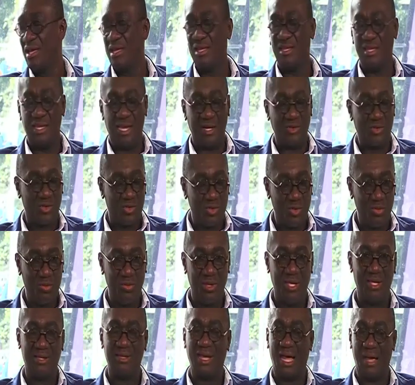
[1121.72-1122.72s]
There are too
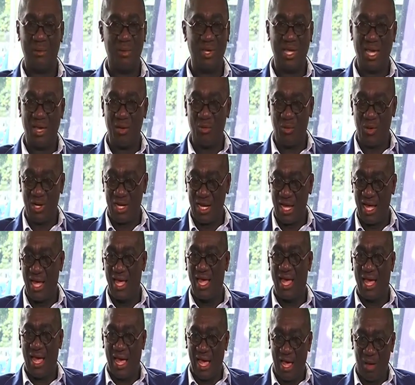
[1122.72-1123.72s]
many. I mean, I wonder
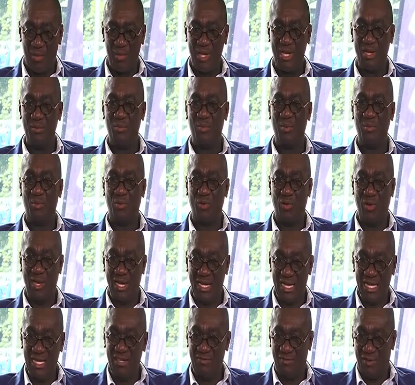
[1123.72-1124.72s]
how many people
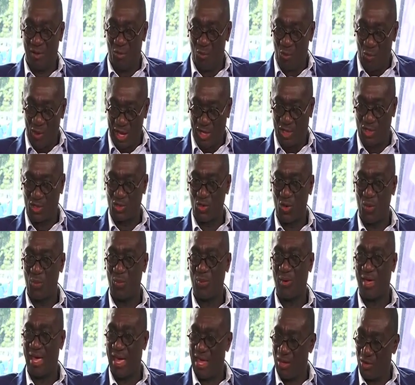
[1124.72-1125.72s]
leave a
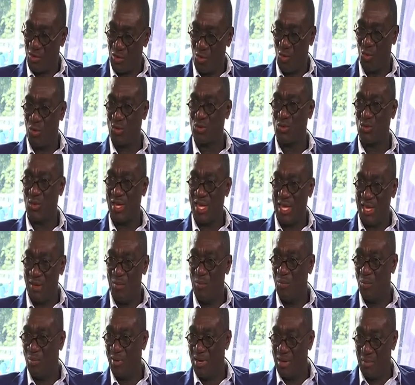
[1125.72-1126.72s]
workshop and go to
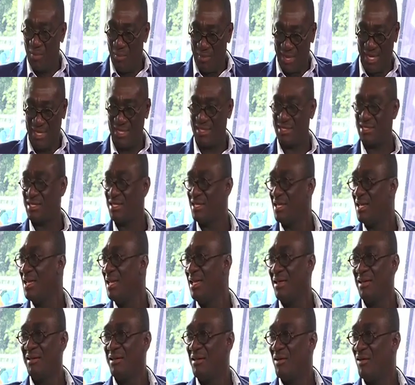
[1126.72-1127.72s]
implement
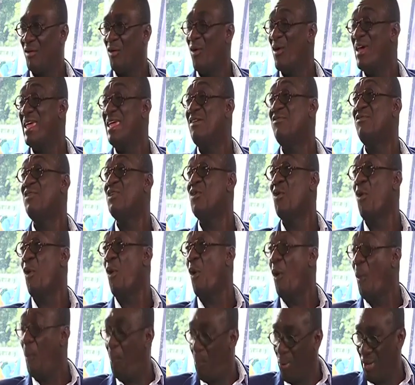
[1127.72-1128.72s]
or even
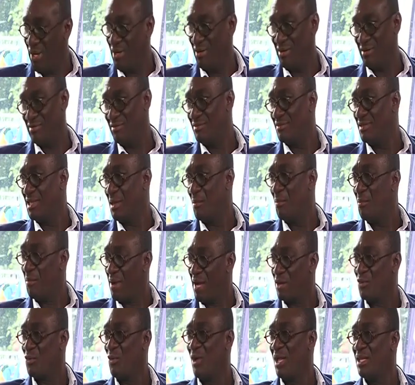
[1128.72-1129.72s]
open the
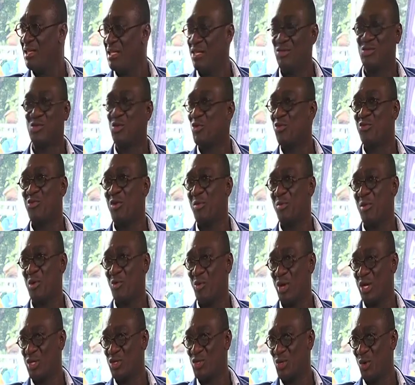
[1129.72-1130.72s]
manual they took from the
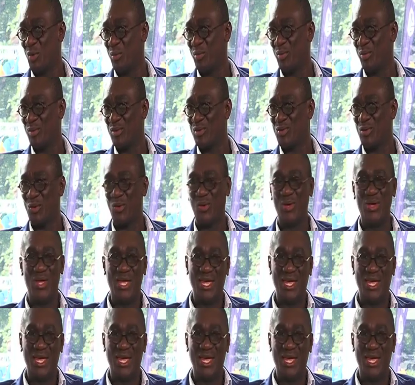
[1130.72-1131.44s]
workshop. So